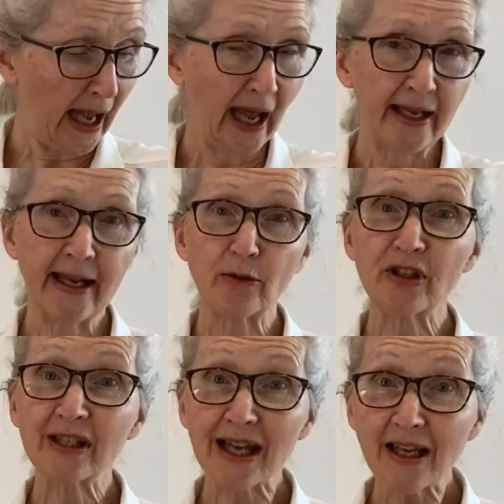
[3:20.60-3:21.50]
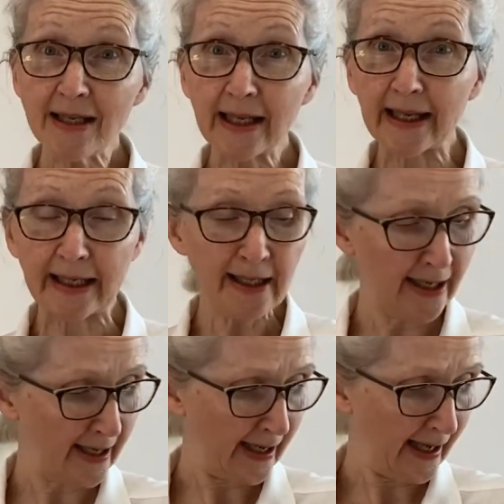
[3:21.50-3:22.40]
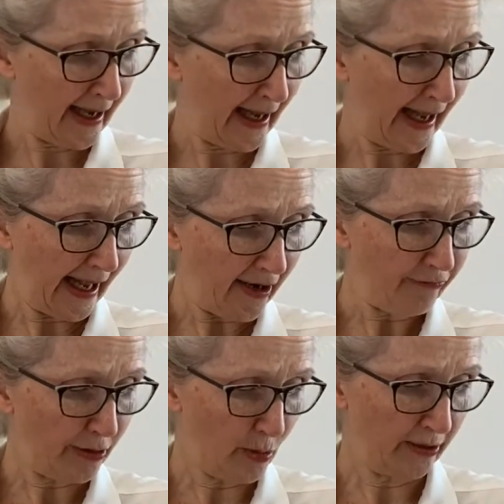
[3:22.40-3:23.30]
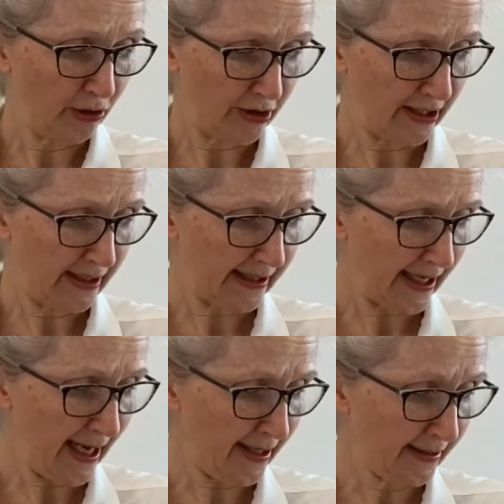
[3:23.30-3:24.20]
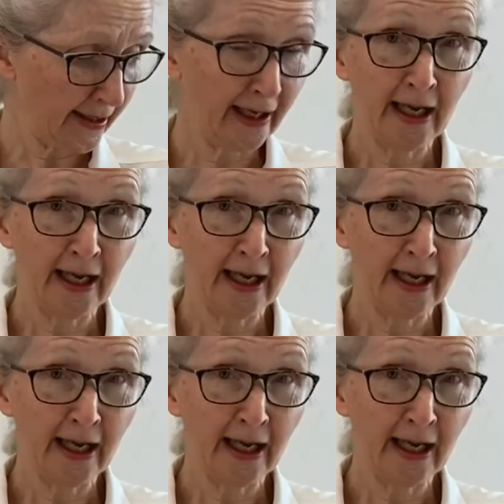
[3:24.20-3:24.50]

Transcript: And now suddenly, everyone could understand.